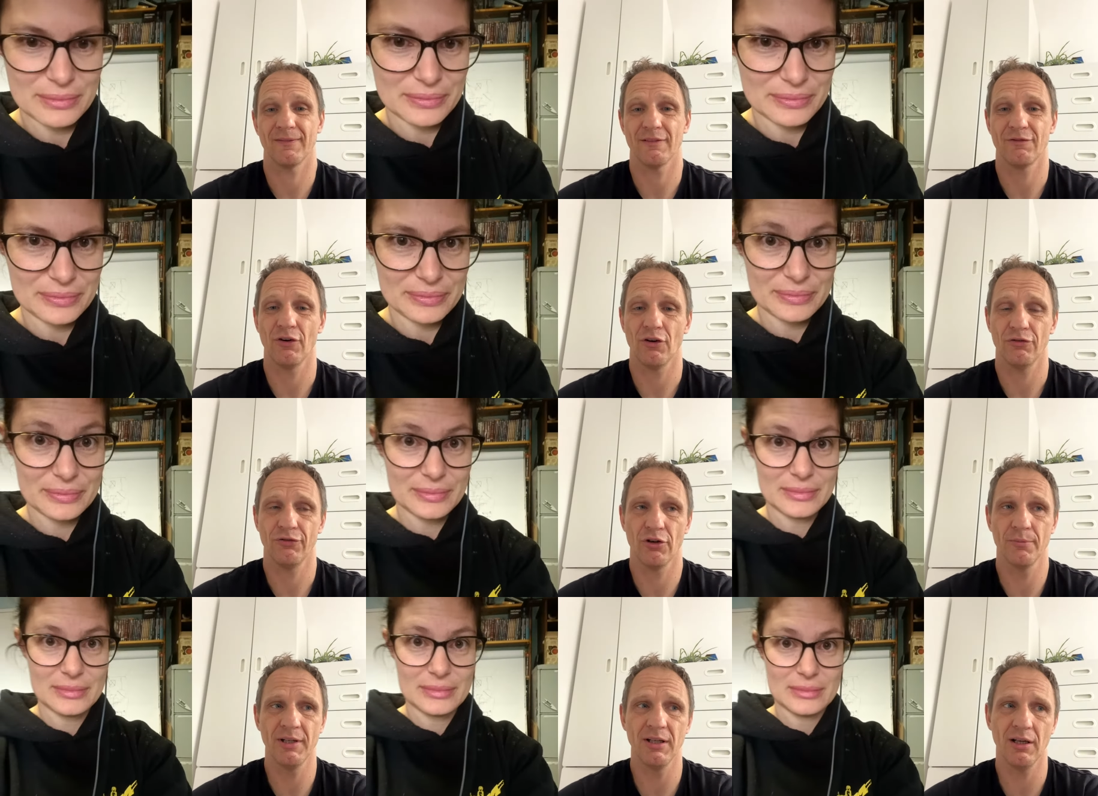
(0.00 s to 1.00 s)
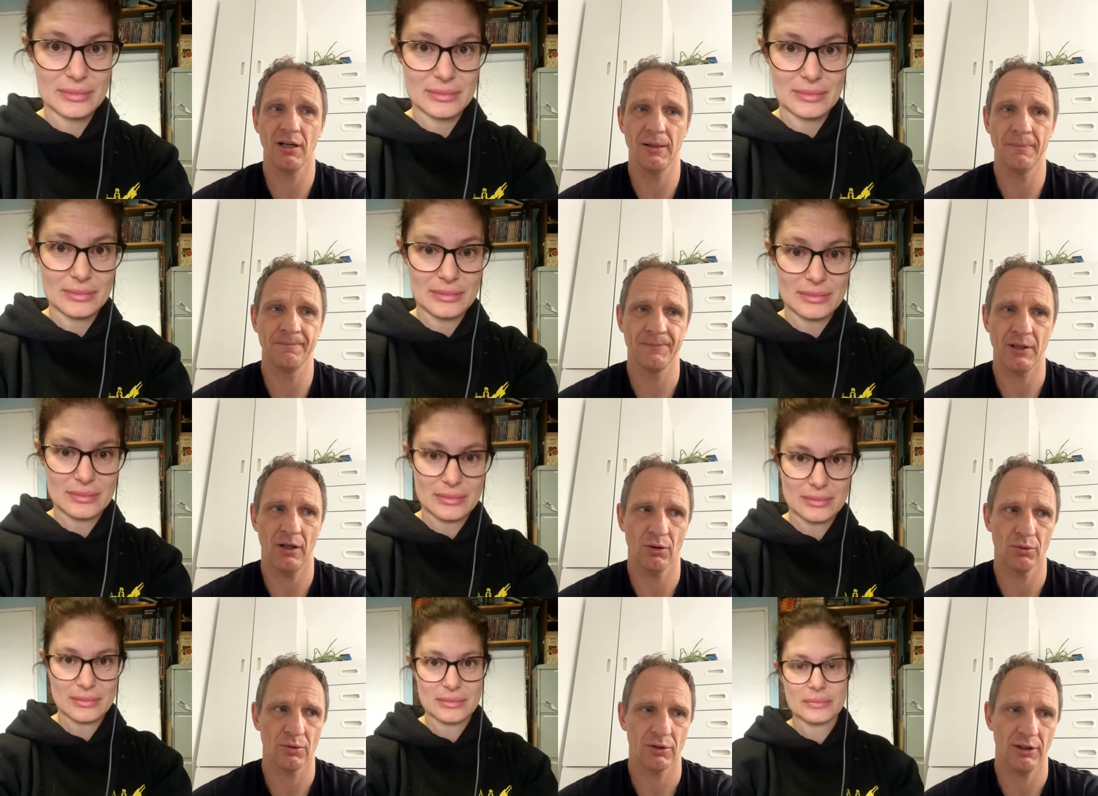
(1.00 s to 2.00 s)
Speaker 1: For, for me, um, you
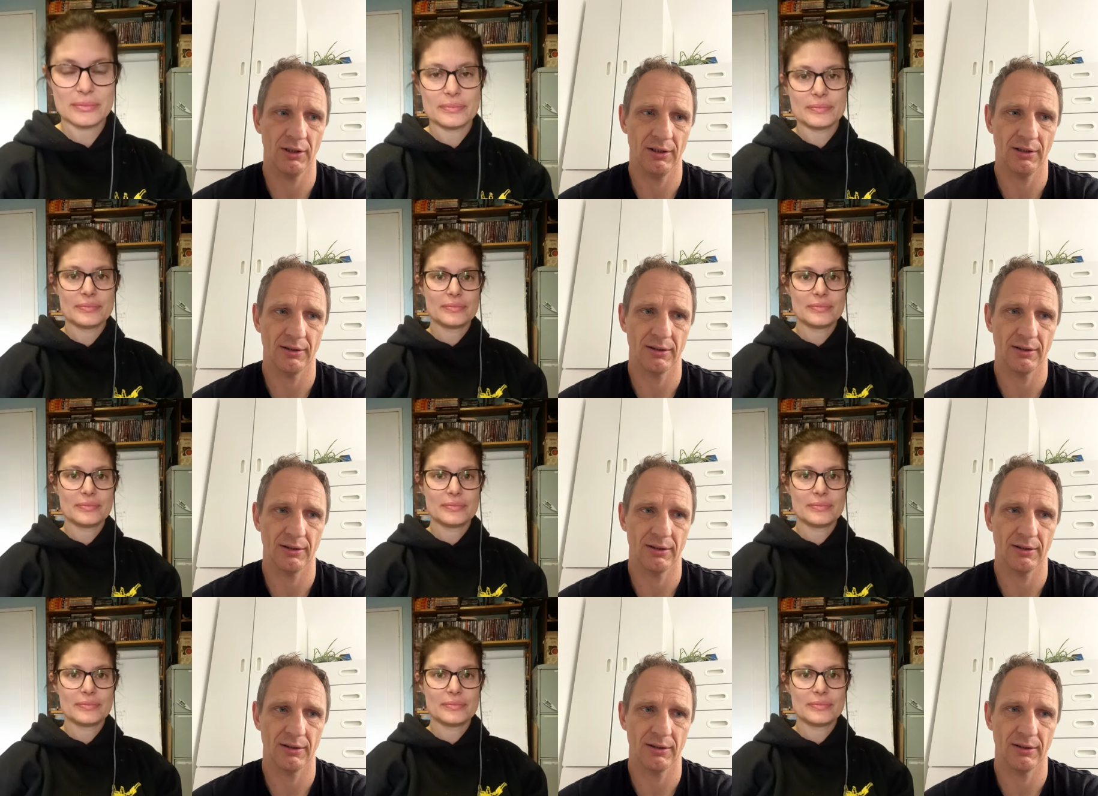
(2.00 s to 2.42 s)
know, uh,